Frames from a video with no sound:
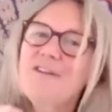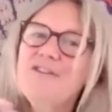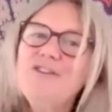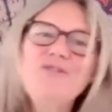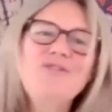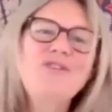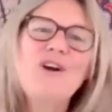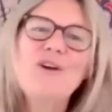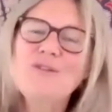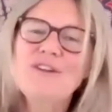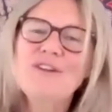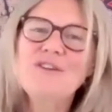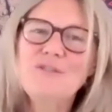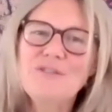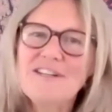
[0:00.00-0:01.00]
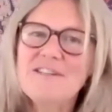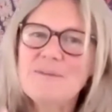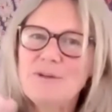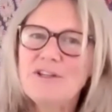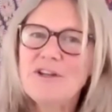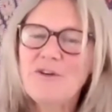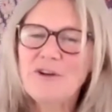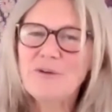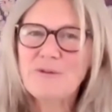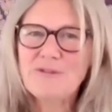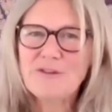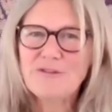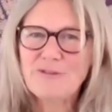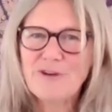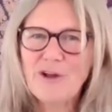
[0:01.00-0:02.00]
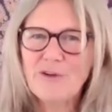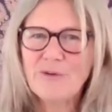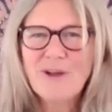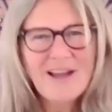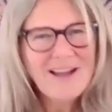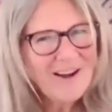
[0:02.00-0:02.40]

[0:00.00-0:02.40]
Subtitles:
then you know that you need to be going with the flow.